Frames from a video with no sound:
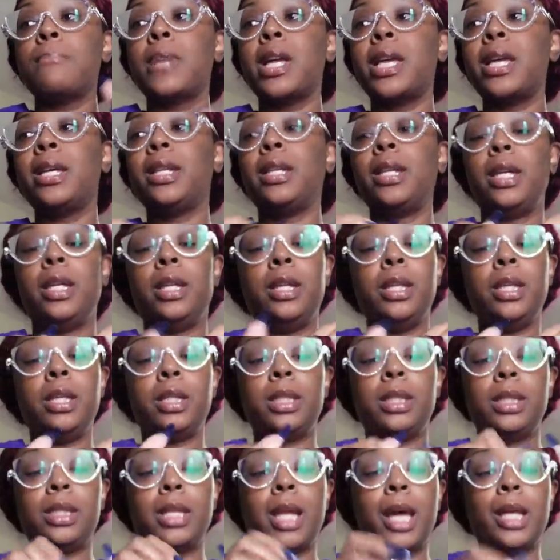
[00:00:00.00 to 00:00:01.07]
and, and this
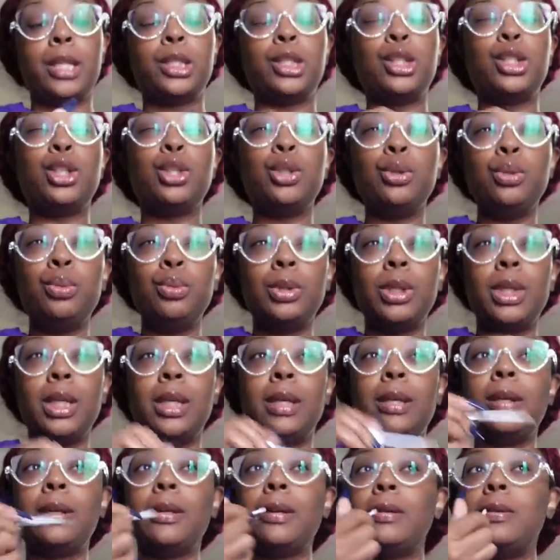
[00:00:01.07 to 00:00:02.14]
is not too
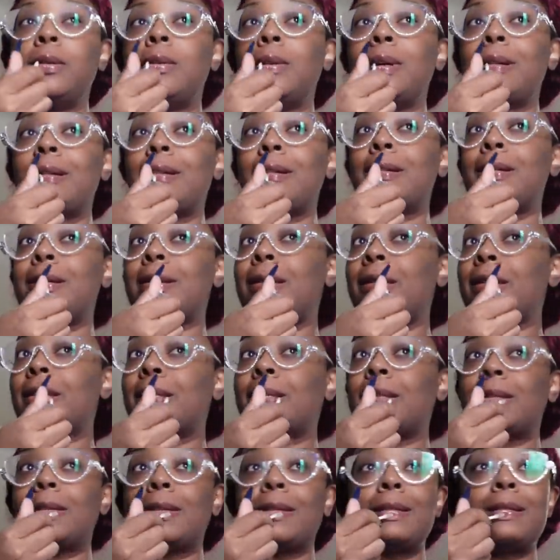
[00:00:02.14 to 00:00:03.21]
thick. Ooh, I love
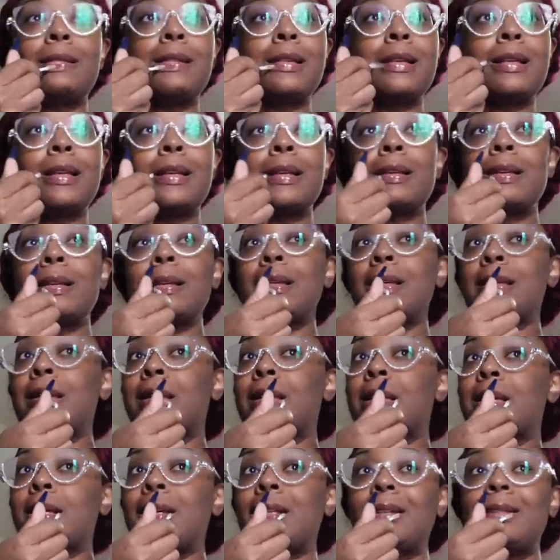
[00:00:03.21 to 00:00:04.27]
this.
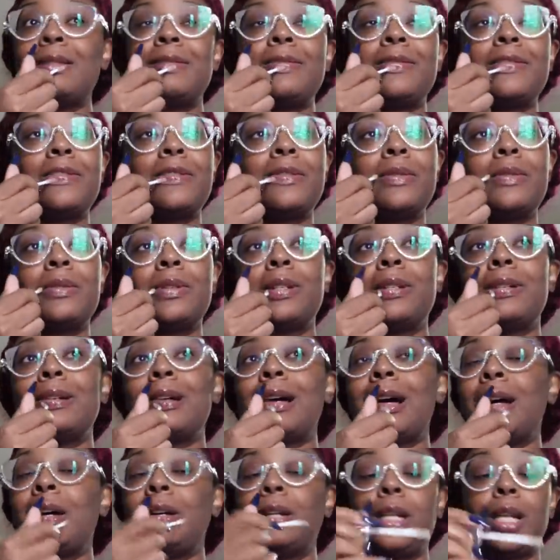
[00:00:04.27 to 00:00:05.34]
I love it for real.
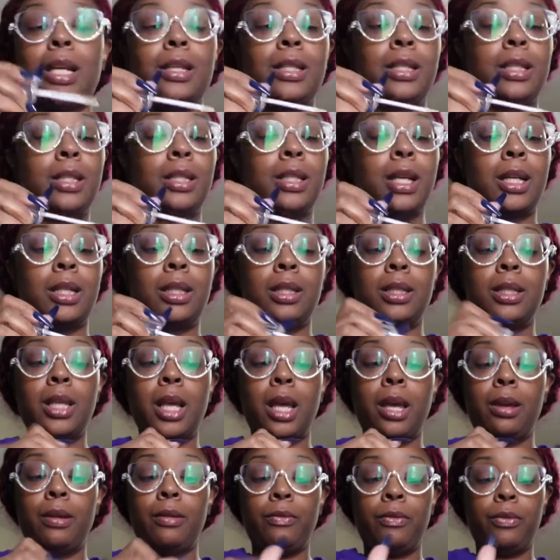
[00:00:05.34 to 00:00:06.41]
All gloss is not the
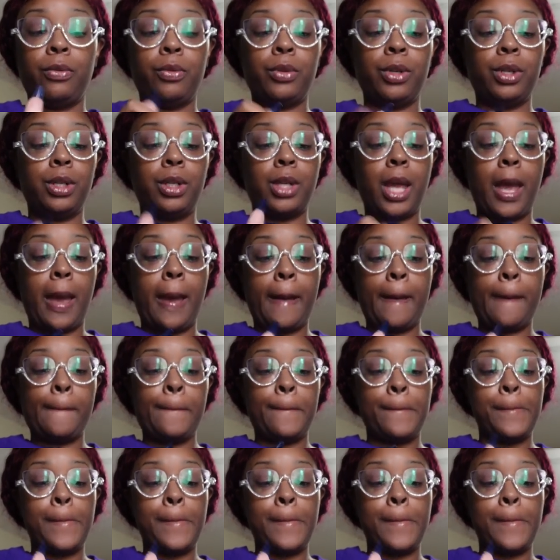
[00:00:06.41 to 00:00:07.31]
same for real, y'all.